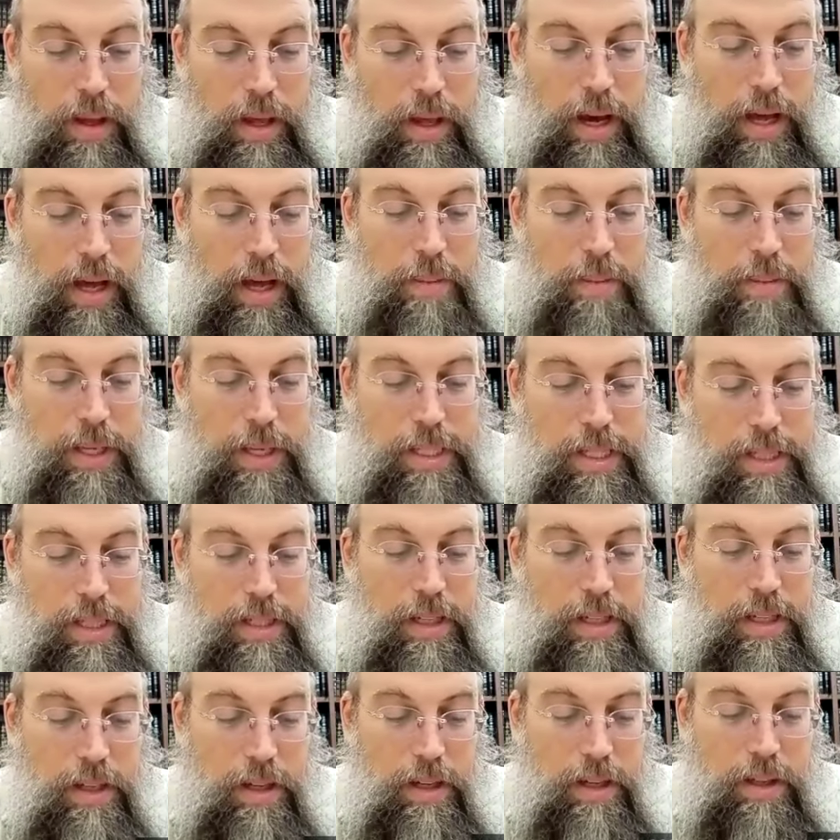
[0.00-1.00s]

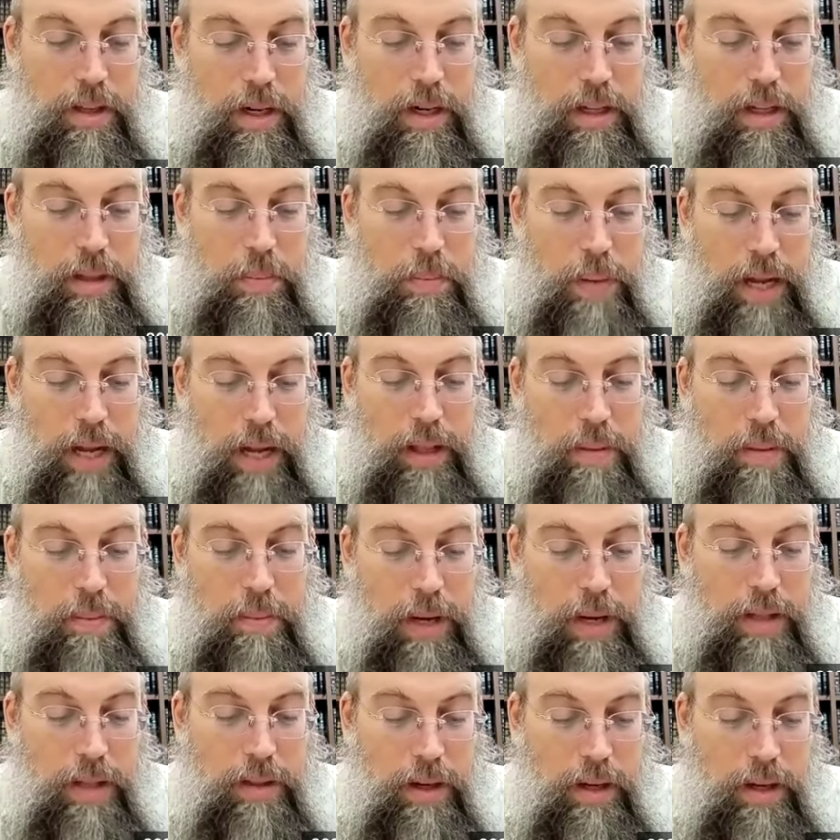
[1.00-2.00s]
Elamaslisin diktani the palgi
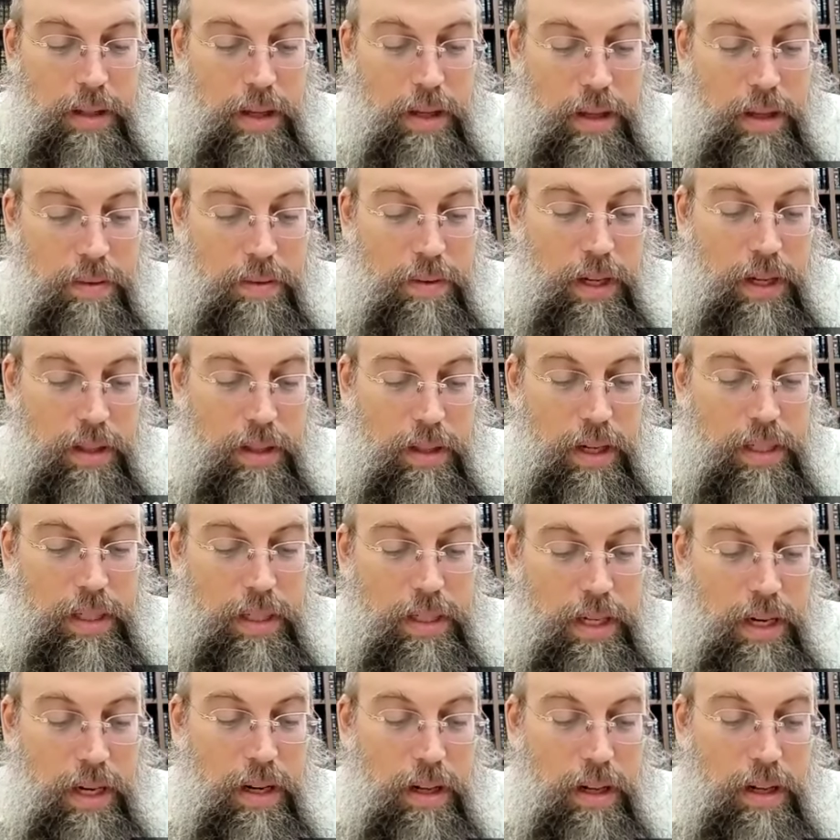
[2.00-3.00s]
ba'adadi
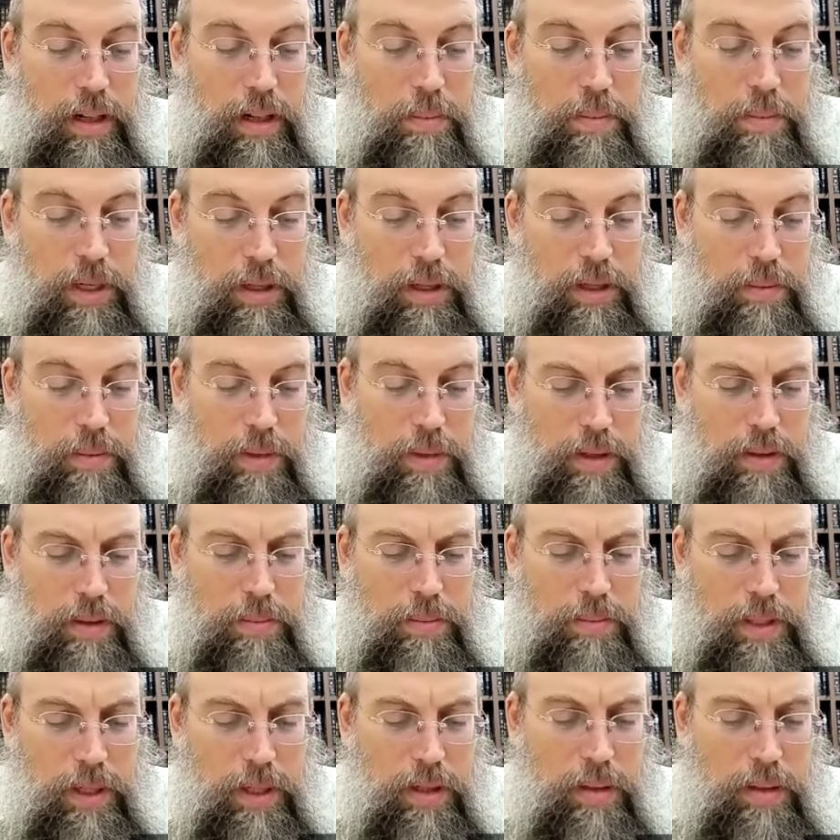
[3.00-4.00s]
v'liktani zenetam
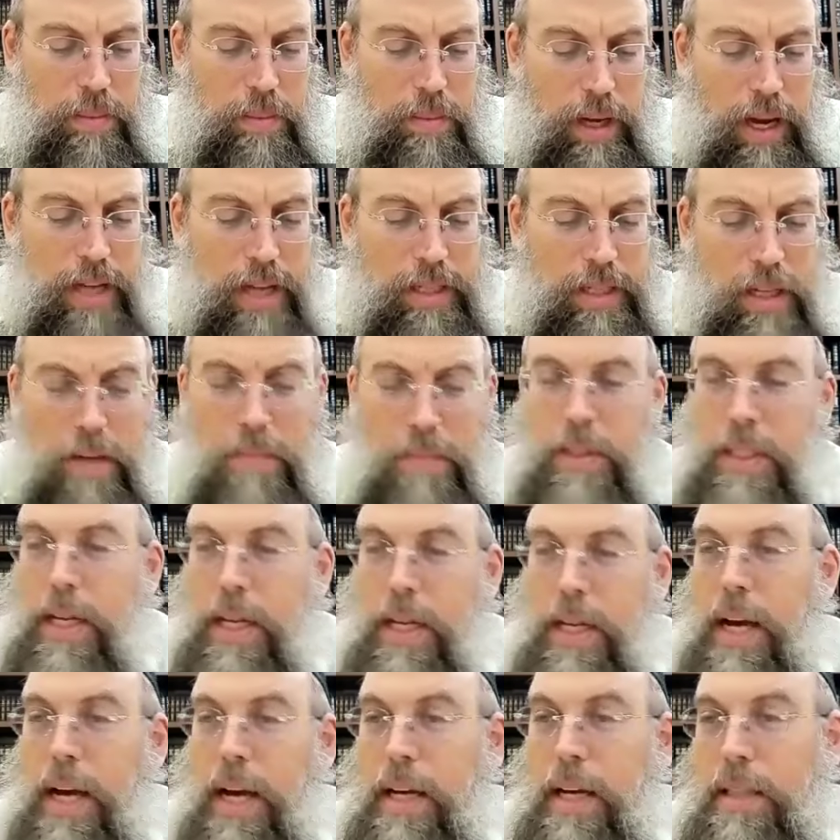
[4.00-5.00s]
makamshir the magasi from
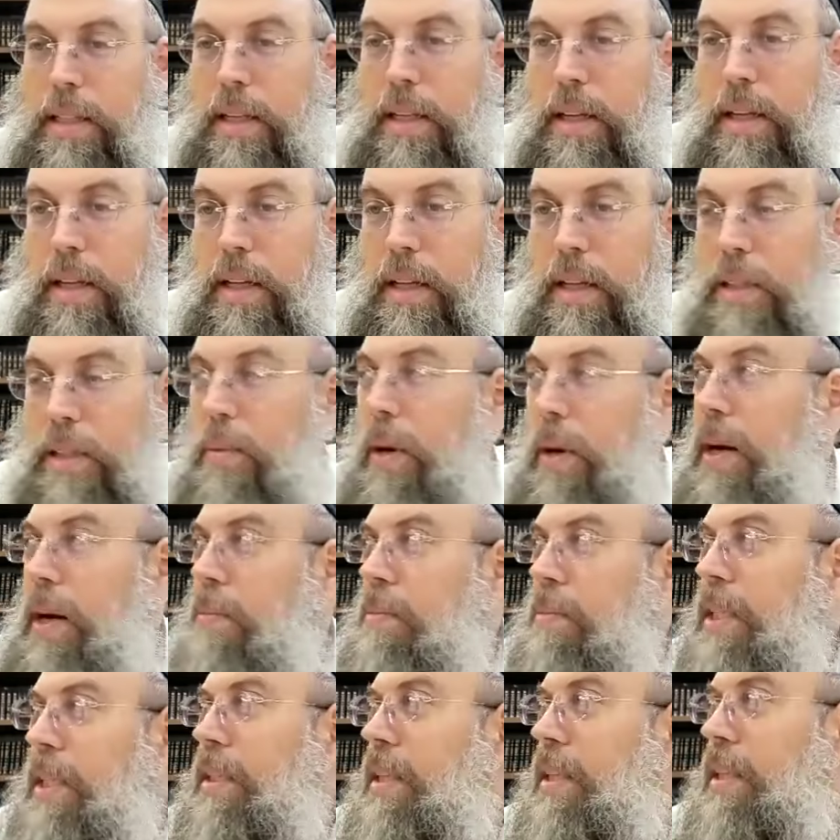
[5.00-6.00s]
why did our
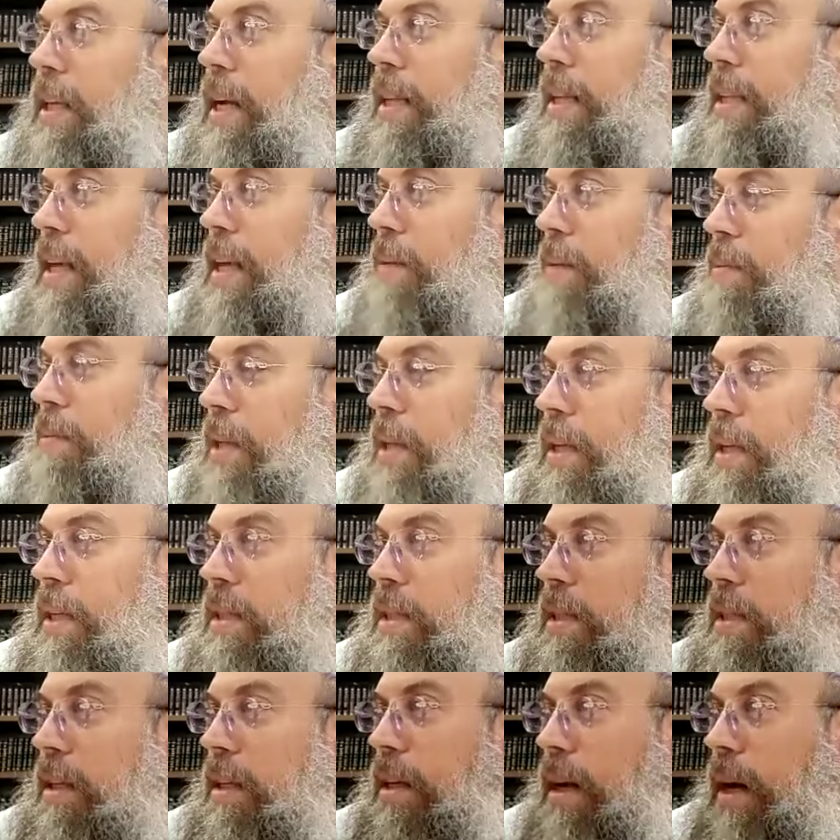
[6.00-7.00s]
Mishnah not tell me
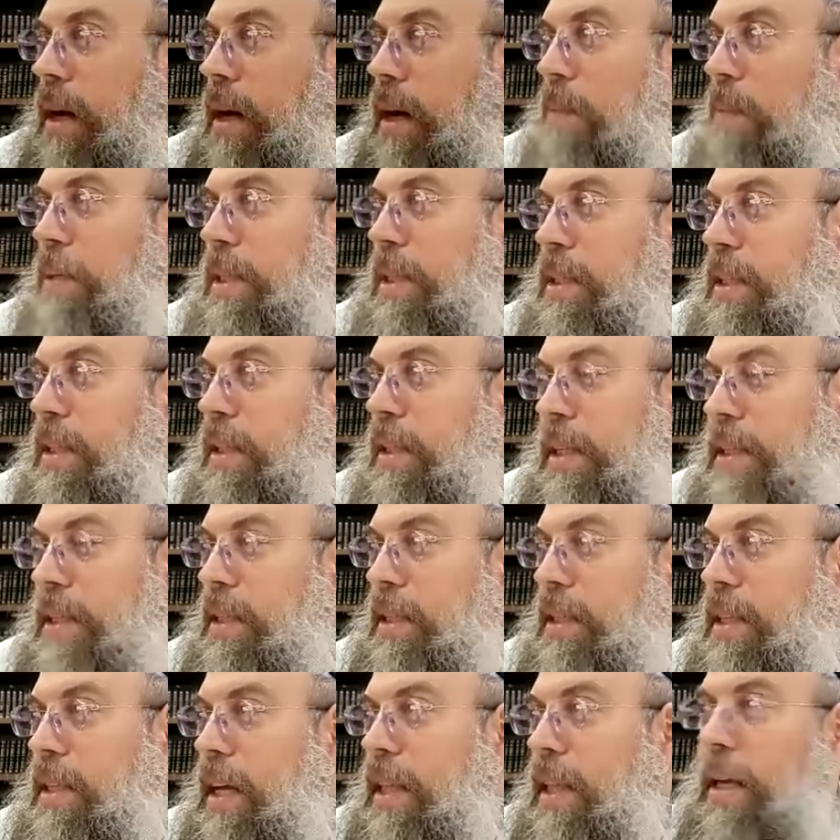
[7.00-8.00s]
this? Our Mishnah
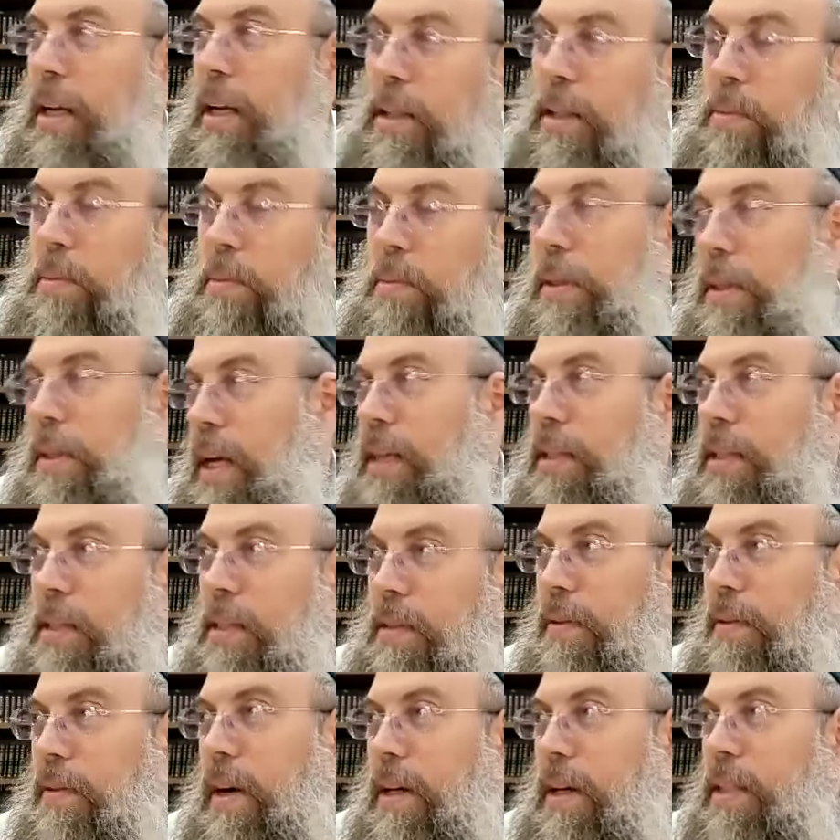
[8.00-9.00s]
doesn't say that each one takes
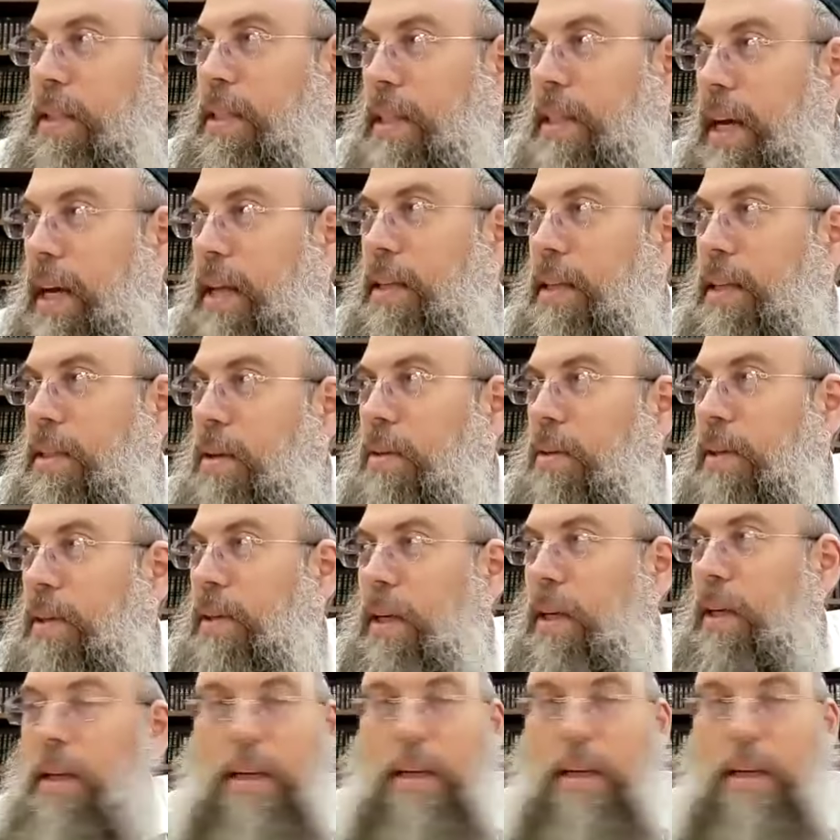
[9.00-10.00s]
as far as his hand is holding.